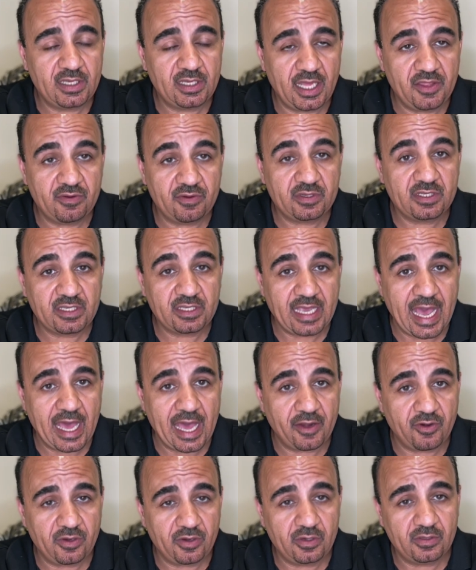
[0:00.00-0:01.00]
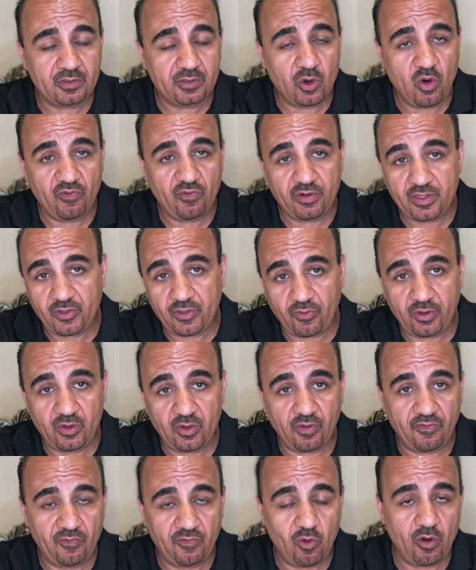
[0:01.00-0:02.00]
and they're scattered over 3 or
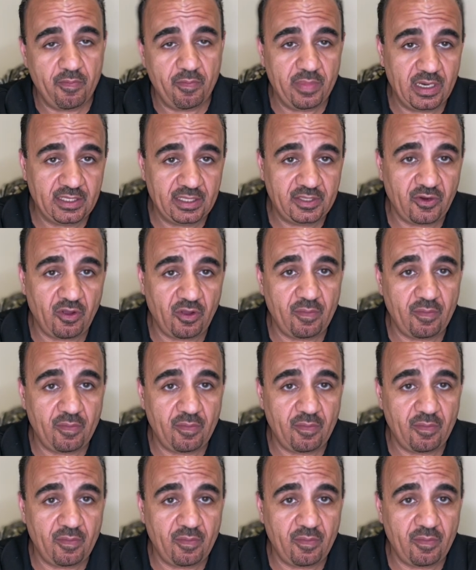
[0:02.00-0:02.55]
4 military